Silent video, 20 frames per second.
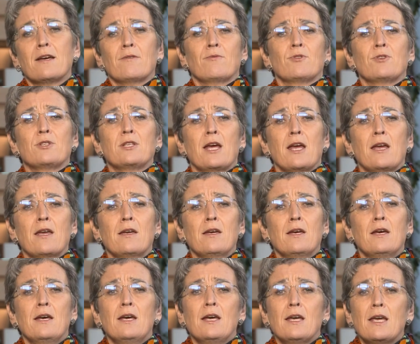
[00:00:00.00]
I would say,
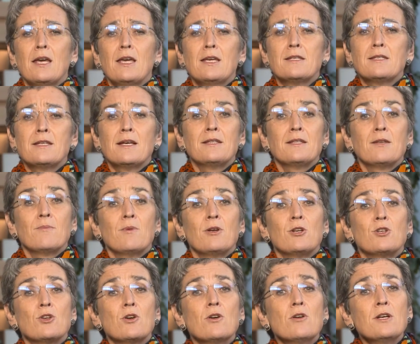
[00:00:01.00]
is that the
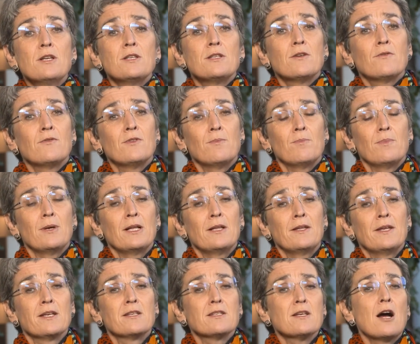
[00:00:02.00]
majority of the
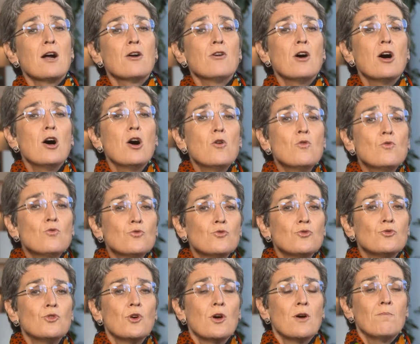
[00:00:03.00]
buildings are
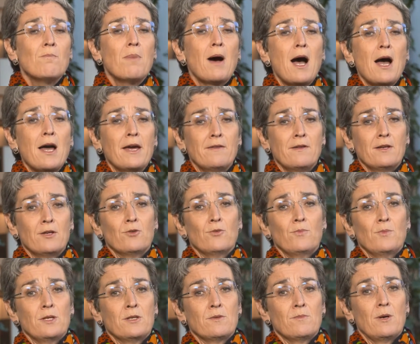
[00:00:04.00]
owned by the
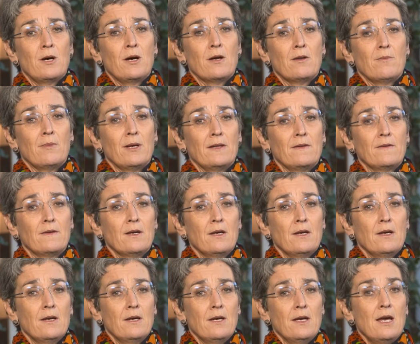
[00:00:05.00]
European Parliament.
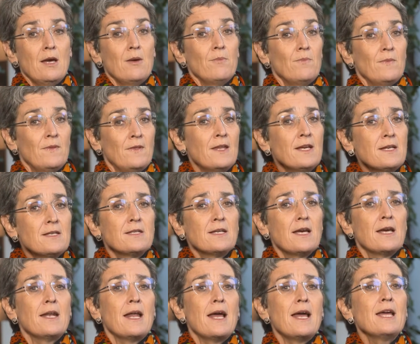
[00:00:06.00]
This
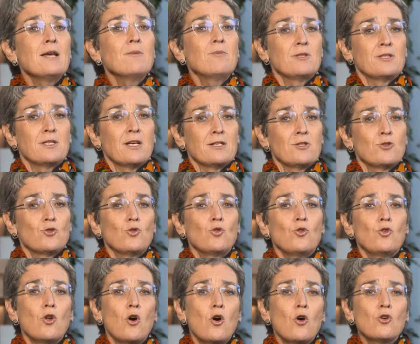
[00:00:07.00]
enables us to
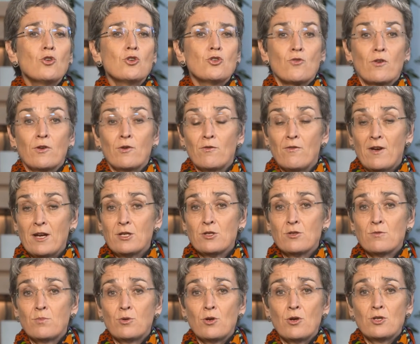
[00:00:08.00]
launch
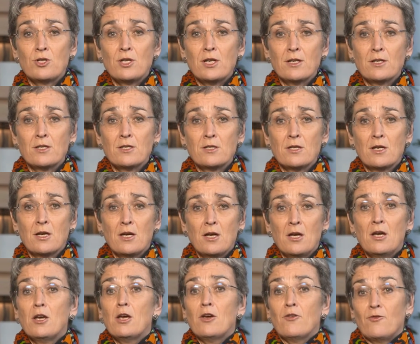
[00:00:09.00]
renovation projects
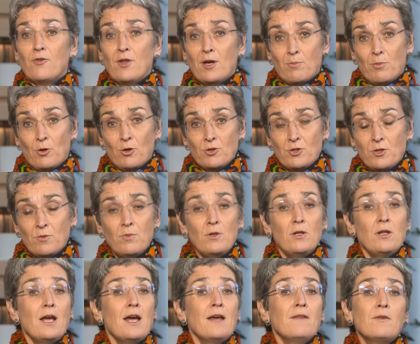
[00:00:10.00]
if they're
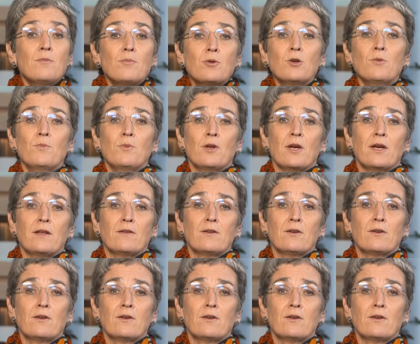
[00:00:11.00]
possible and appropriate.